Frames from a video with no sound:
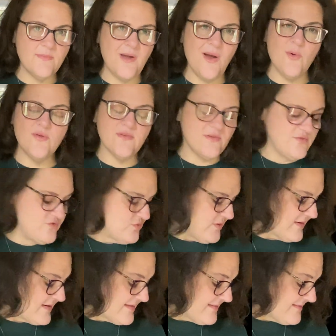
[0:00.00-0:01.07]
I wasn't
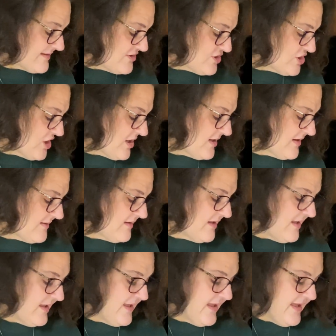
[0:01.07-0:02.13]
enjoying stitching on it,
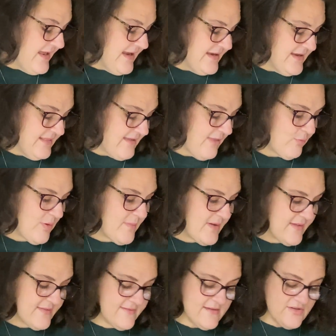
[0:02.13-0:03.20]
and I didn't like the way my
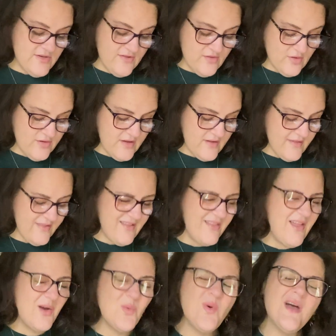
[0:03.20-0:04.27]
stitches looked because it's a
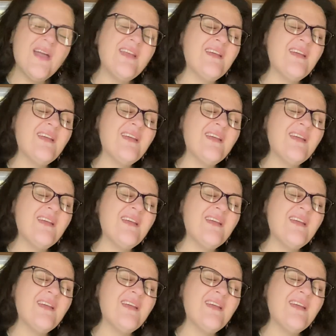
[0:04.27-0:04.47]
lot of white.